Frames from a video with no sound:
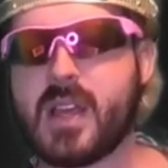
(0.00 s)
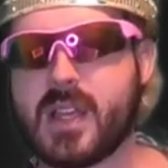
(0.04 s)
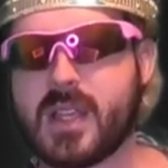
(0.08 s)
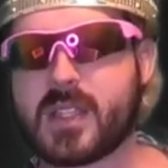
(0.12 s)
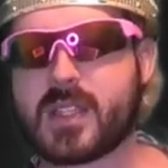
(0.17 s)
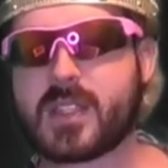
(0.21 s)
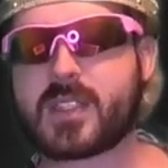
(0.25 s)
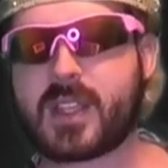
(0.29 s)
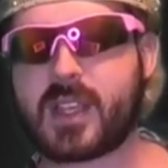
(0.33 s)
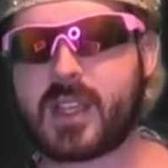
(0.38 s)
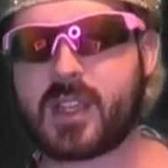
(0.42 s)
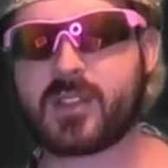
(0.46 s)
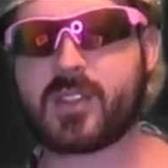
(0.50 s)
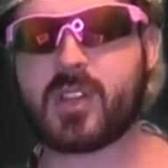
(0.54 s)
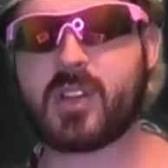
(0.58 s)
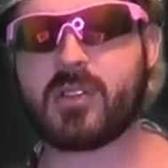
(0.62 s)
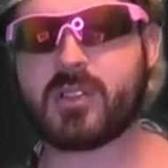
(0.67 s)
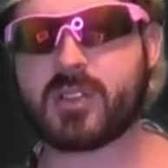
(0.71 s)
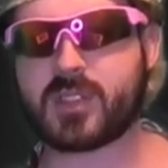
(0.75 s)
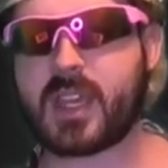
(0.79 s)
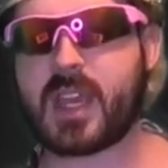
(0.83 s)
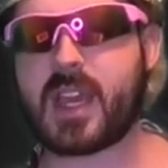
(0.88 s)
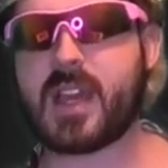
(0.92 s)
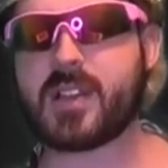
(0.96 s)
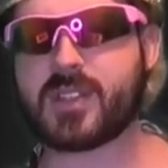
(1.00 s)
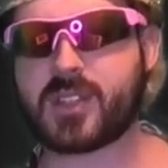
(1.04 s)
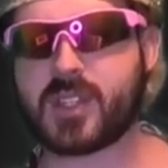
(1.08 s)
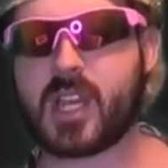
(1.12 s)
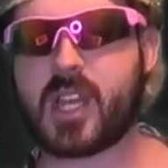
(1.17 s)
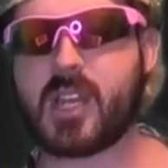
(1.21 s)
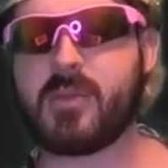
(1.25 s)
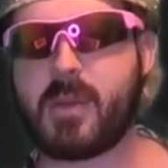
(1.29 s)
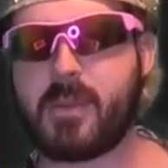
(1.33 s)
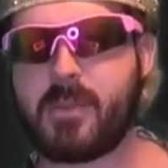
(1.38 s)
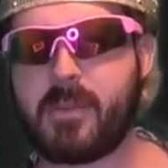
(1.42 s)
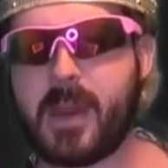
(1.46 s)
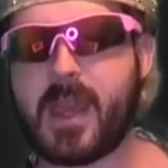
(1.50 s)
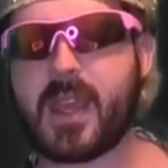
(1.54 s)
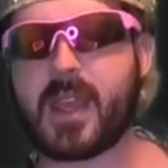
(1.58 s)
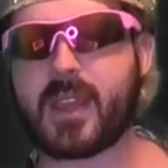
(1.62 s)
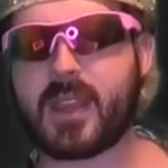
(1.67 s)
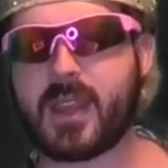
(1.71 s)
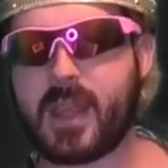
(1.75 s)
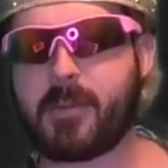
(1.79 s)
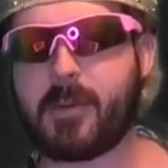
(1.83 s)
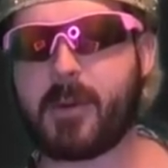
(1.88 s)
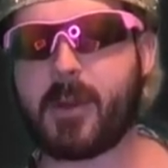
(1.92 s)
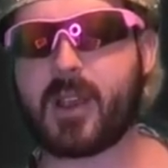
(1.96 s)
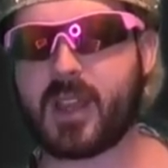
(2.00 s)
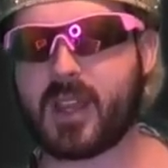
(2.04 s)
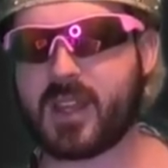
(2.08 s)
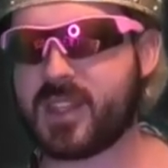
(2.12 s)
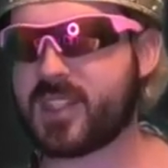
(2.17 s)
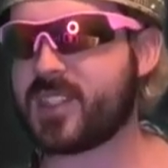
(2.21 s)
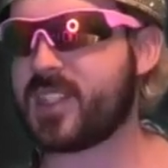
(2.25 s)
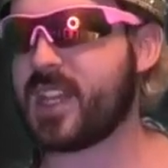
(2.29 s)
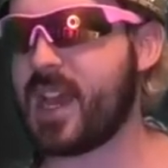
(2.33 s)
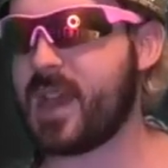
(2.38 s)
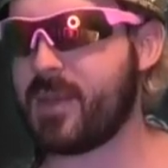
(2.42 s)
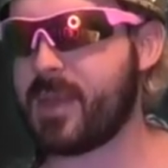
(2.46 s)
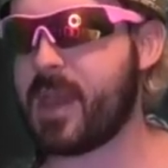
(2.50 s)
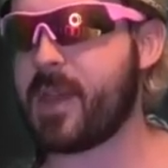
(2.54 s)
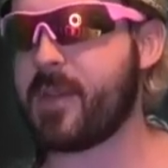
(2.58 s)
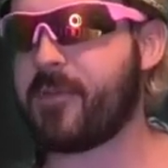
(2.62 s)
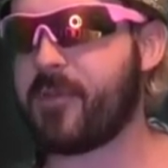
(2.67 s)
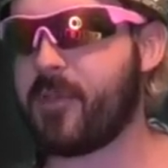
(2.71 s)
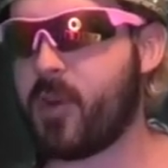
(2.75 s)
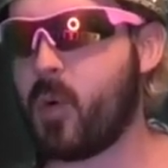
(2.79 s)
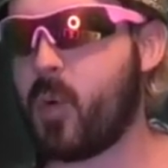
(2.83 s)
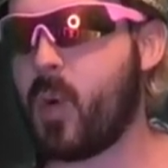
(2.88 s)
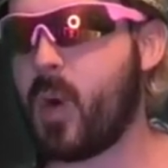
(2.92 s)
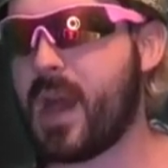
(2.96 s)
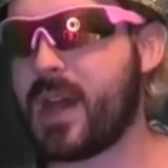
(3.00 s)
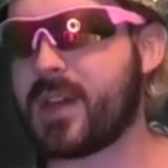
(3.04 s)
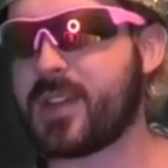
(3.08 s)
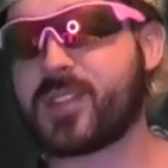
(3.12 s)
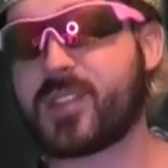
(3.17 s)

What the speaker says: Zora Scales are gonna be big and they're gonna stay out there for a while.